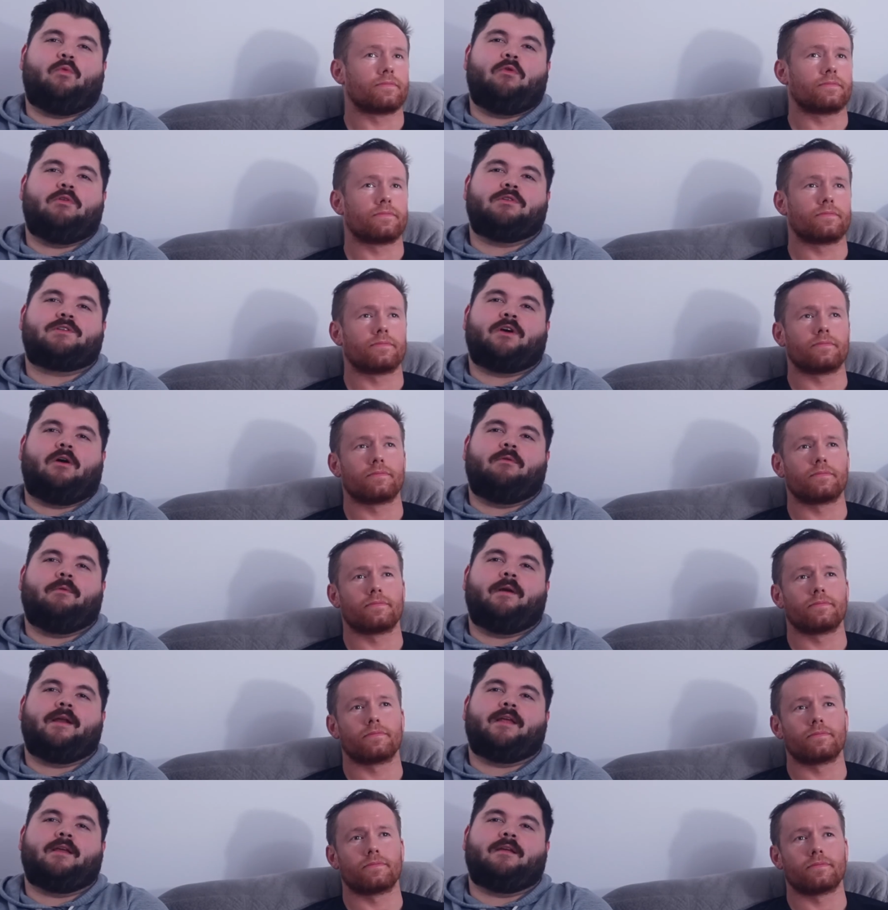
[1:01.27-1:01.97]
Speaker 1: once
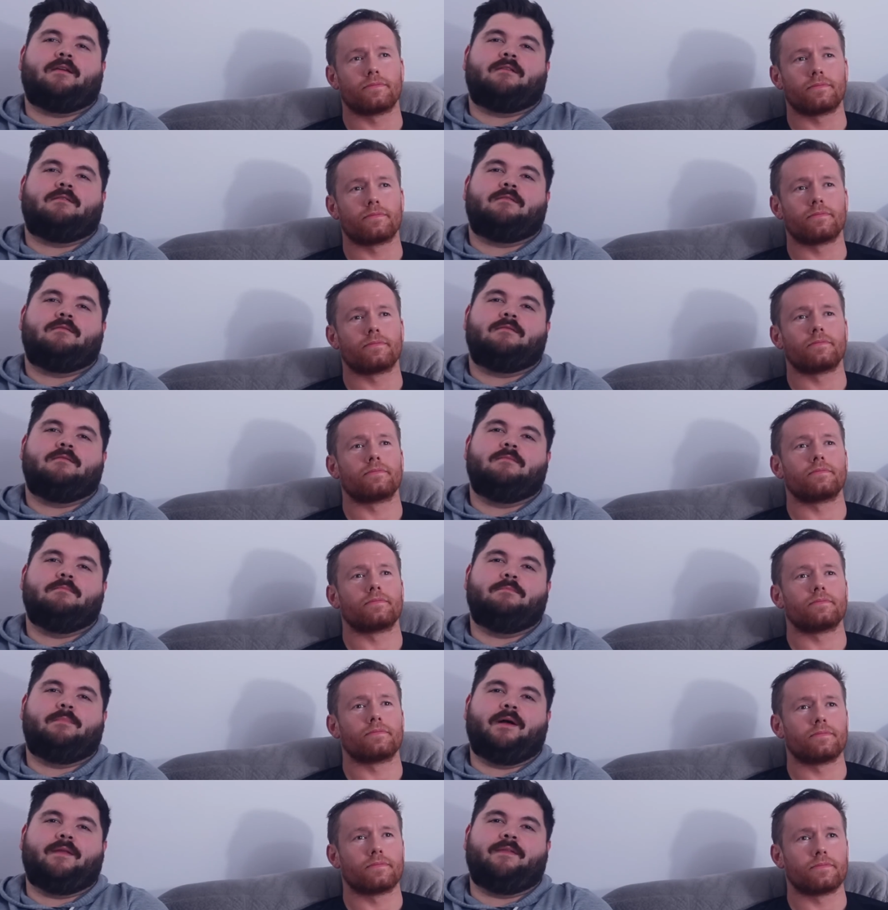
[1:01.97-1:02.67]
already,
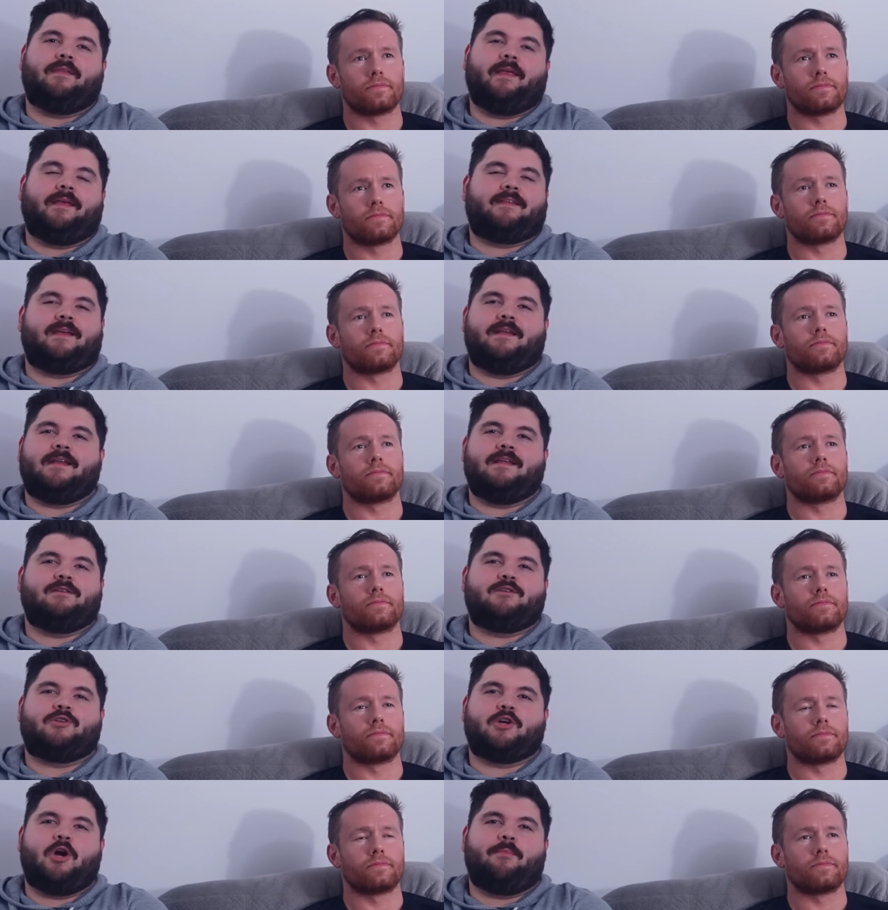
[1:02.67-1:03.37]
but, like, they
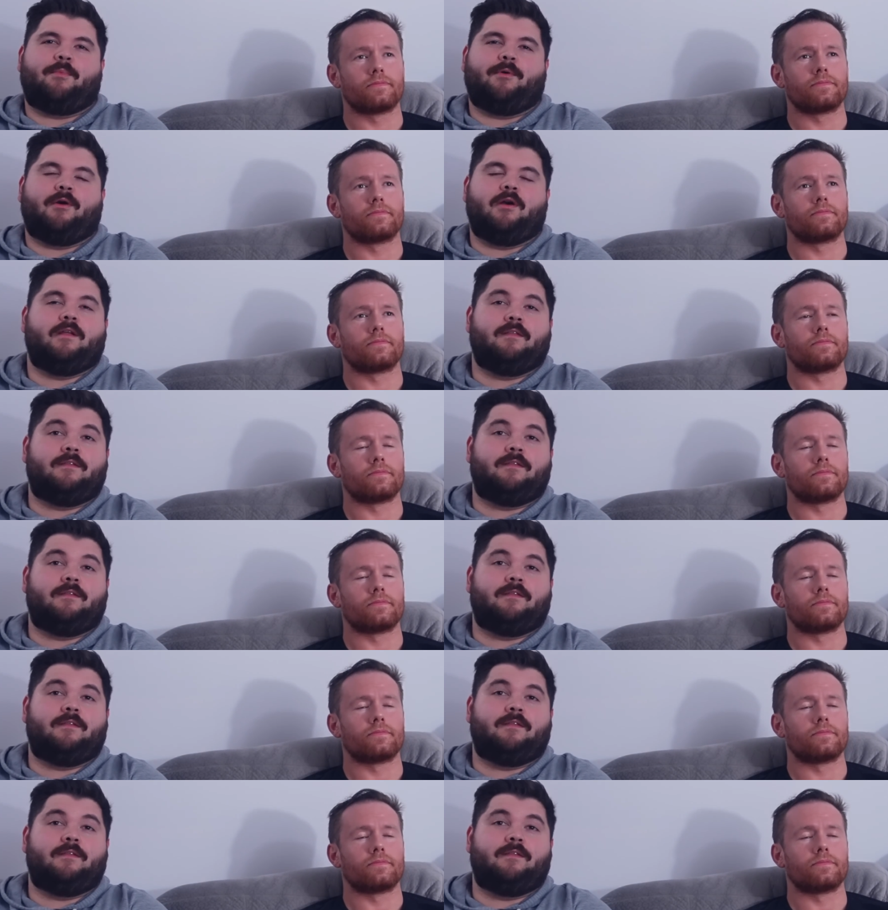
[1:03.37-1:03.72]
didn't show up or